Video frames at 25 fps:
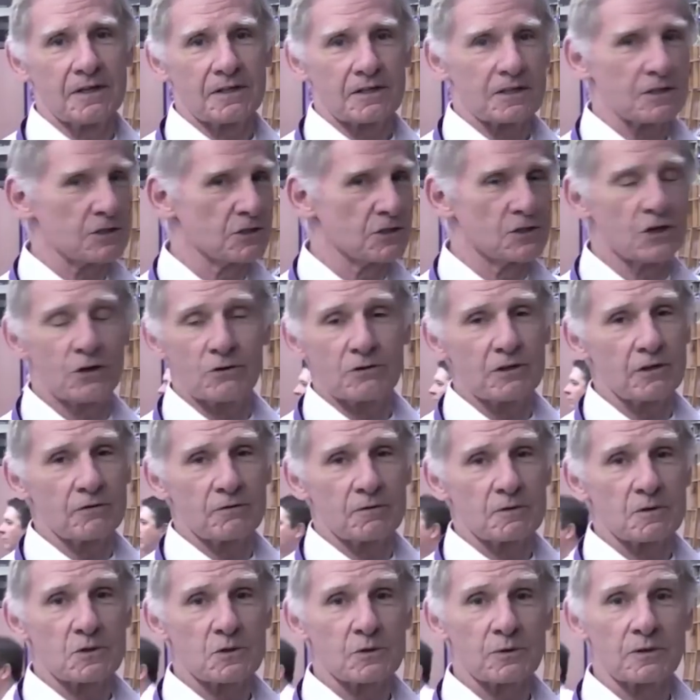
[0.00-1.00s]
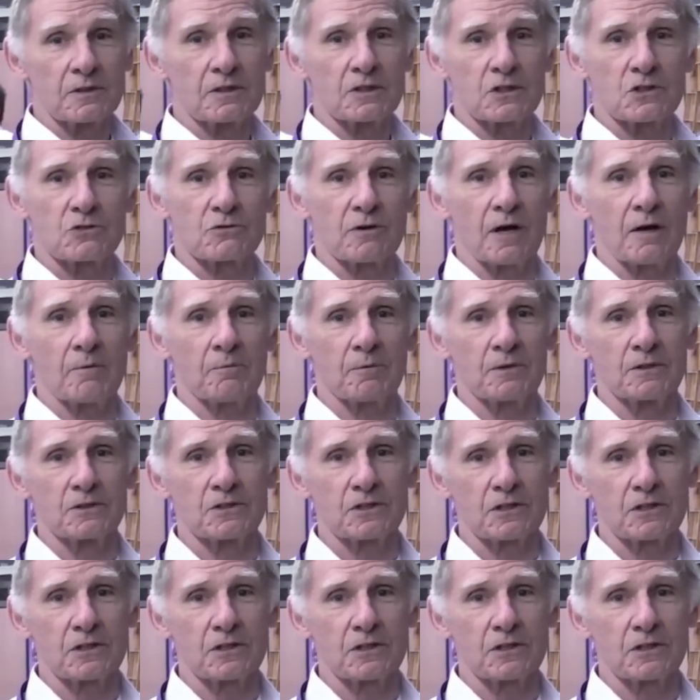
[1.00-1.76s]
There's no difference between the strap in